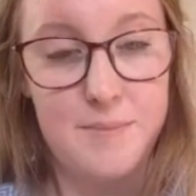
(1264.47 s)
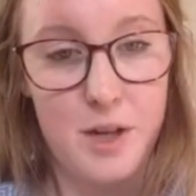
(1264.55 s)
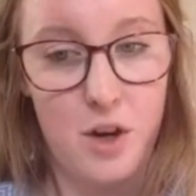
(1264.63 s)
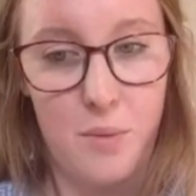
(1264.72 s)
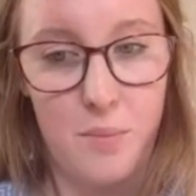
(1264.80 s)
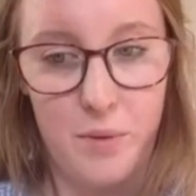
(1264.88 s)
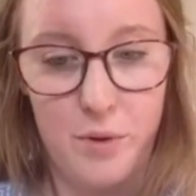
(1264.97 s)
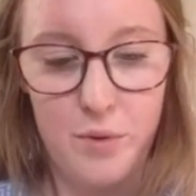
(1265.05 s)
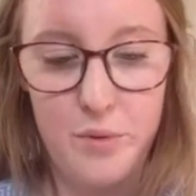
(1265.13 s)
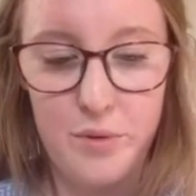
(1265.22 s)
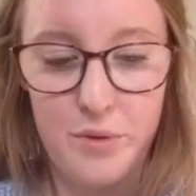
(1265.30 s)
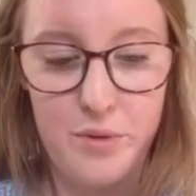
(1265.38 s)
but not
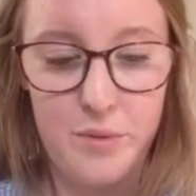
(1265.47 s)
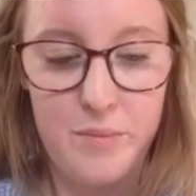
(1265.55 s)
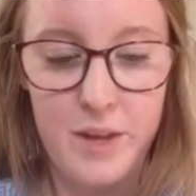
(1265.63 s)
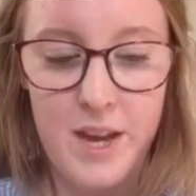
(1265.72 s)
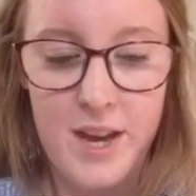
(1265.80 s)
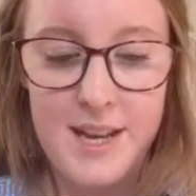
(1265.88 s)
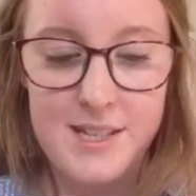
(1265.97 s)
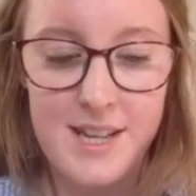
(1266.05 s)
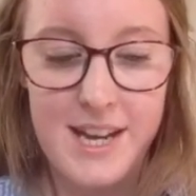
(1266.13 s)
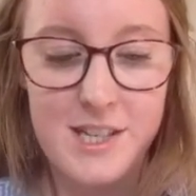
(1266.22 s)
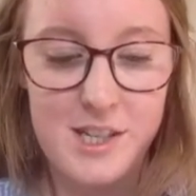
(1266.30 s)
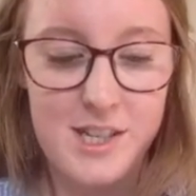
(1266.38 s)
both.
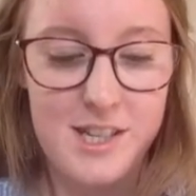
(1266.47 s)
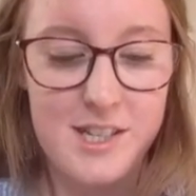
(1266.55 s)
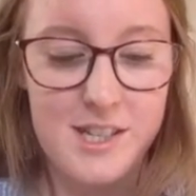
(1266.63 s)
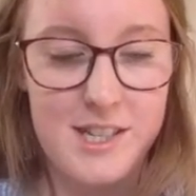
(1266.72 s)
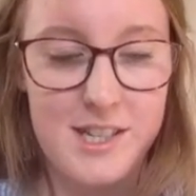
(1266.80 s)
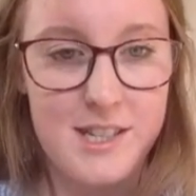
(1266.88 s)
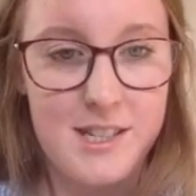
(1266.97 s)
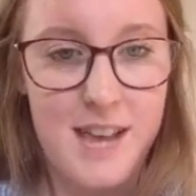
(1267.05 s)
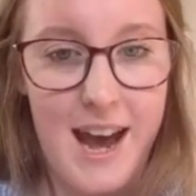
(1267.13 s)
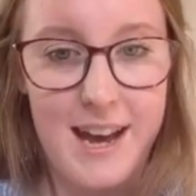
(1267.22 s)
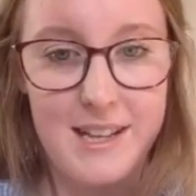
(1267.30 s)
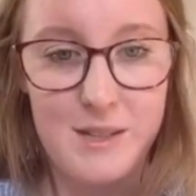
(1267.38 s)
Side
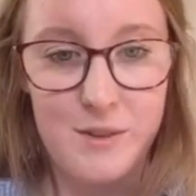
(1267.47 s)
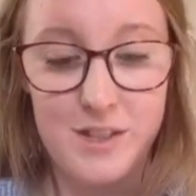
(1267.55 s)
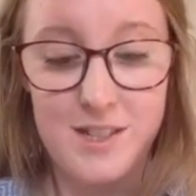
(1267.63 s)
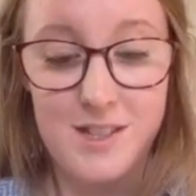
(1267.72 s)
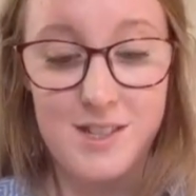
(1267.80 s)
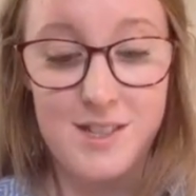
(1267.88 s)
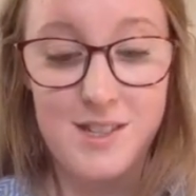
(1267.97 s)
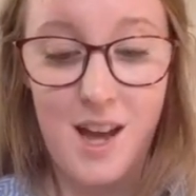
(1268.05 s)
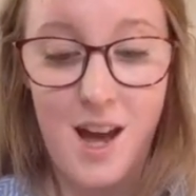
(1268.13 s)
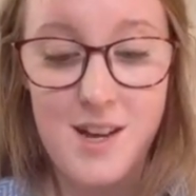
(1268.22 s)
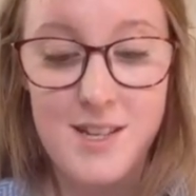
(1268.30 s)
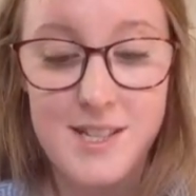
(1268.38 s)
adjusters, as we've just
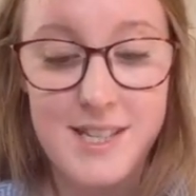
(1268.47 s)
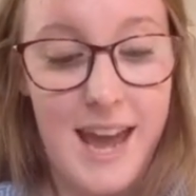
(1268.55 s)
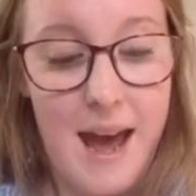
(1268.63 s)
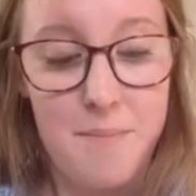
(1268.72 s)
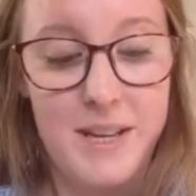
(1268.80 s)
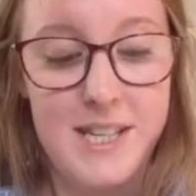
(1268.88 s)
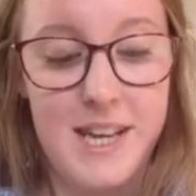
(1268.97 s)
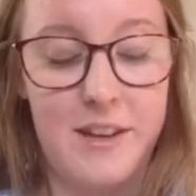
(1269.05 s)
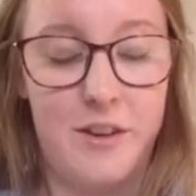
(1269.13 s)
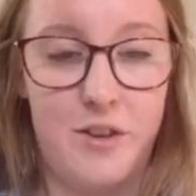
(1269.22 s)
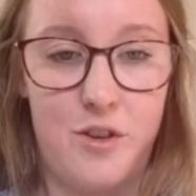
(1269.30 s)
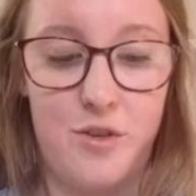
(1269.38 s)
discussed, can be
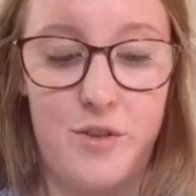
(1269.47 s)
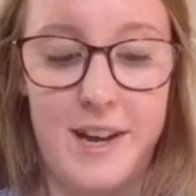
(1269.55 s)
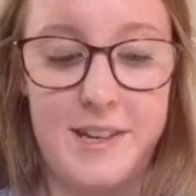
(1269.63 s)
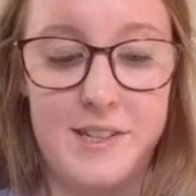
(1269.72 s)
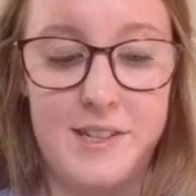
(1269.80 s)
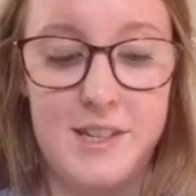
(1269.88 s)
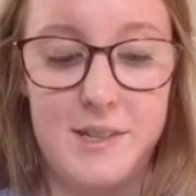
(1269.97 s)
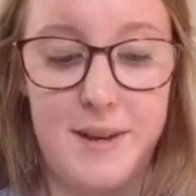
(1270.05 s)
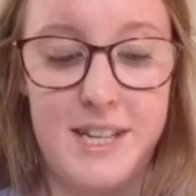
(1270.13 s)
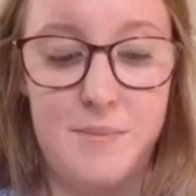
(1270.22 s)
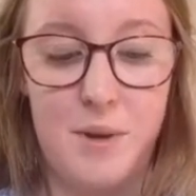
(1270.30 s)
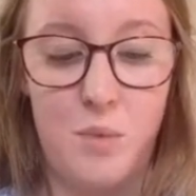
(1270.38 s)
tailored on
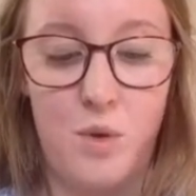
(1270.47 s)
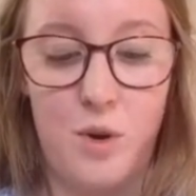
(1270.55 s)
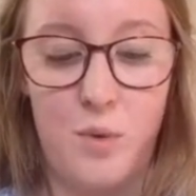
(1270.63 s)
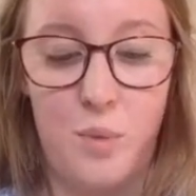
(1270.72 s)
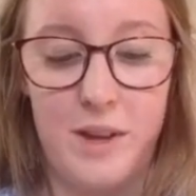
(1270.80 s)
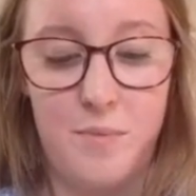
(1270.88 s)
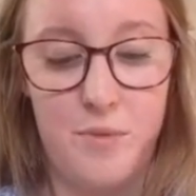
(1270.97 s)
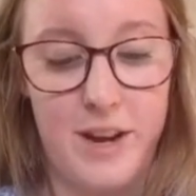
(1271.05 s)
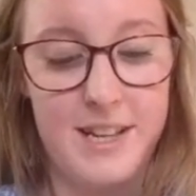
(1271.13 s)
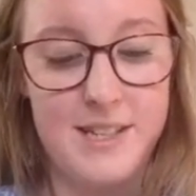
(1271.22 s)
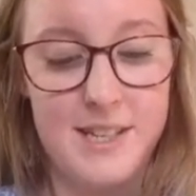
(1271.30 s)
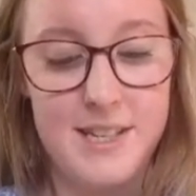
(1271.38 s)
trousers meant to be worn with
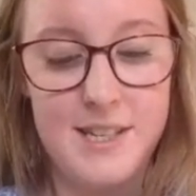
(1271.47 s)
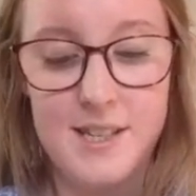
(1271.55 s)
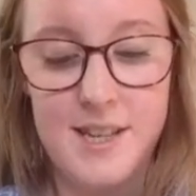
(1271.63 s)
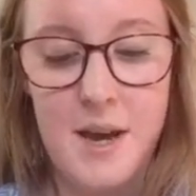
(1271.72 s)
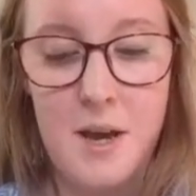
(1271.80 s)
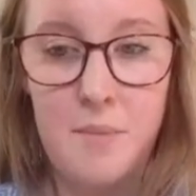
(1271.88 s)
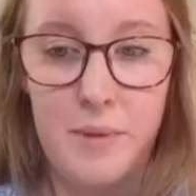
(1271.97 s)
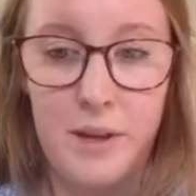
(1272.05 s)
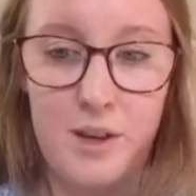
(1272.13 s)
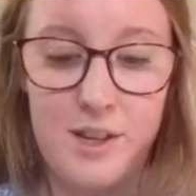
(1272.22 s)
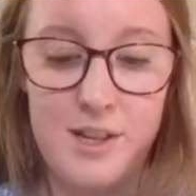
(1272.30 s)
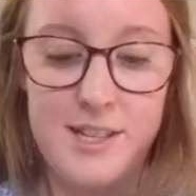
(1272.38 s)
braces,
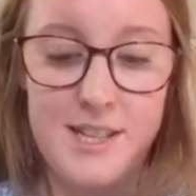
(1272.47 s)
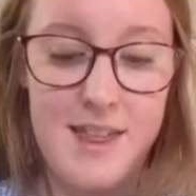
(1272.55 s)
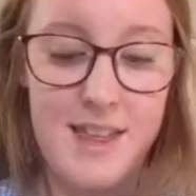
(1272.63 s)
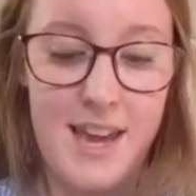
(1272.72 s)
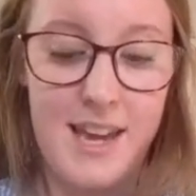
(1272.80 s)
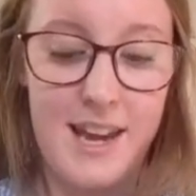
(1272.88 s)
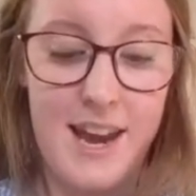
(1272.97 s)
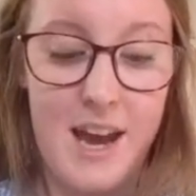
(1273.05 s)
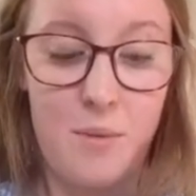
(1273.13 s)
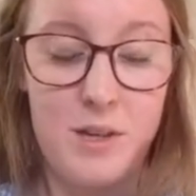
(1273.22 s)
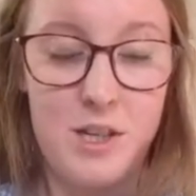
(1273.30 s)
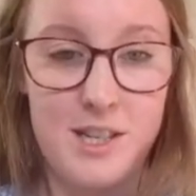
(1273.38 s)
because they can
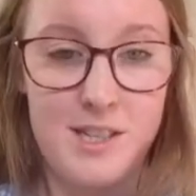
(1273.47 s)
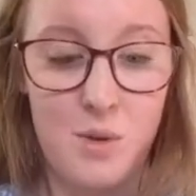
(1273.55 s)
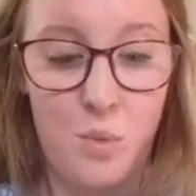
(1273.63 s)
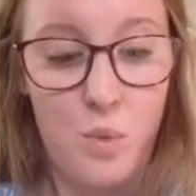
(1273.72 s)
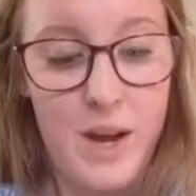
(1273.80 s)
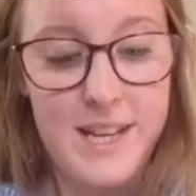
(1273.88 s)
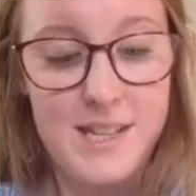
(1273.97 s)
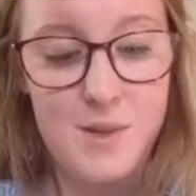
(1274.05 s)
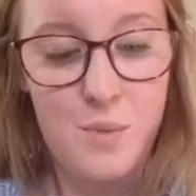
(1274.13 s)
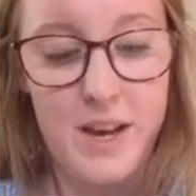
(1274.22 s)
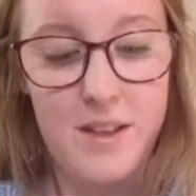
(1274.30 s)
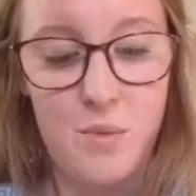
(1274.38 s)
help adjust the
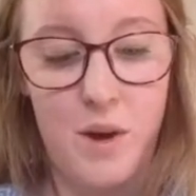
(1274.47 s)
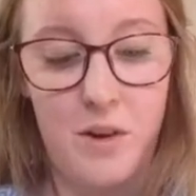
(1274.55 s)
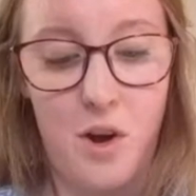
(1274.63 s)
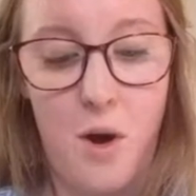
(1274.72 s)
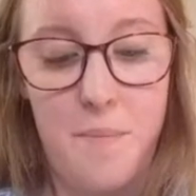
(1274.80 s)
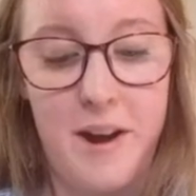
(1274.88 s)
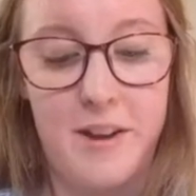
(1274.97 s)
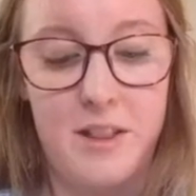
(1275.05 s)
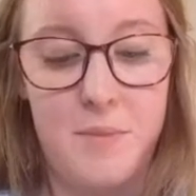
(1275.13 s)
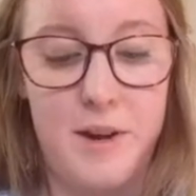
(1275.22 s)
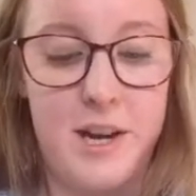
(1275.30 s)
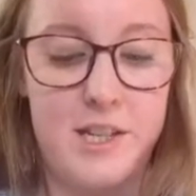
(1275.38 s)
waist width while not bearing
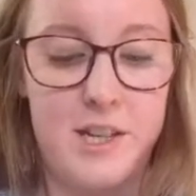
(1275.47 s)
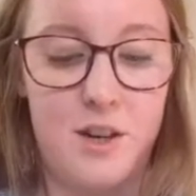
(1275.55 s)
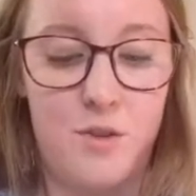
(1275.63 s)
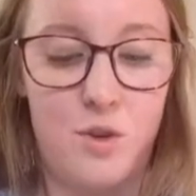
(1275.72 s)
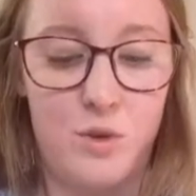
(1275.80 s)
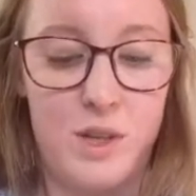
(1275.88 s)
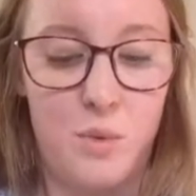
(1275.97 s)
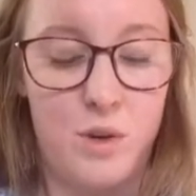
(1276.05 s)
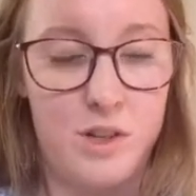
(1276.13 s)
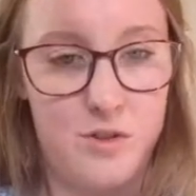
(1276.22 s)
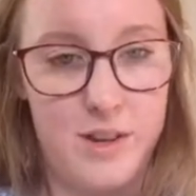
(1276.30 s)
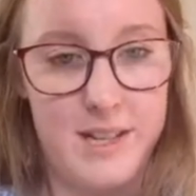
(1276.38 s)
the burden of holding
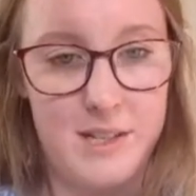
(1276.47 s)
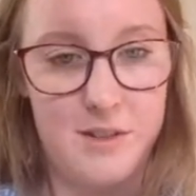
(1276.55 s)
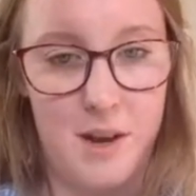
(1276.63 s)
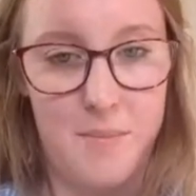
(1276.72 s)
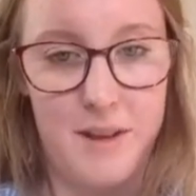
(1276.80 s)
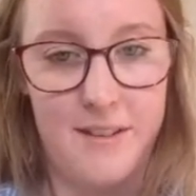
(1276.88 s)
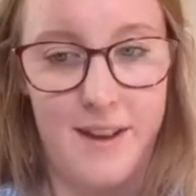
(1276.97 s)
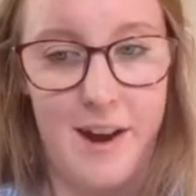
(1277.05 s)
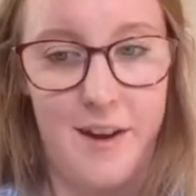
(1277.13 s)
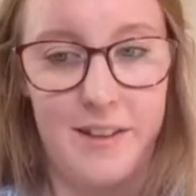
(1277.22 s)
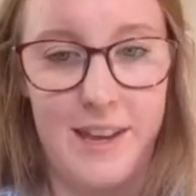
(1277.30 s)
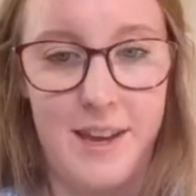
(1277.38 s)
one's trousers up
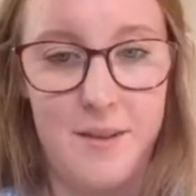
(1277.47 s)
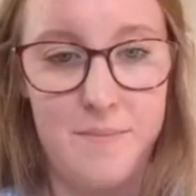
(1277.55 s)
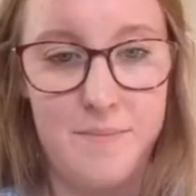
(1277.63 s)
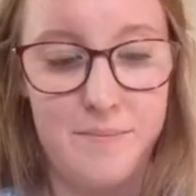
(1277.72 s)
entirely.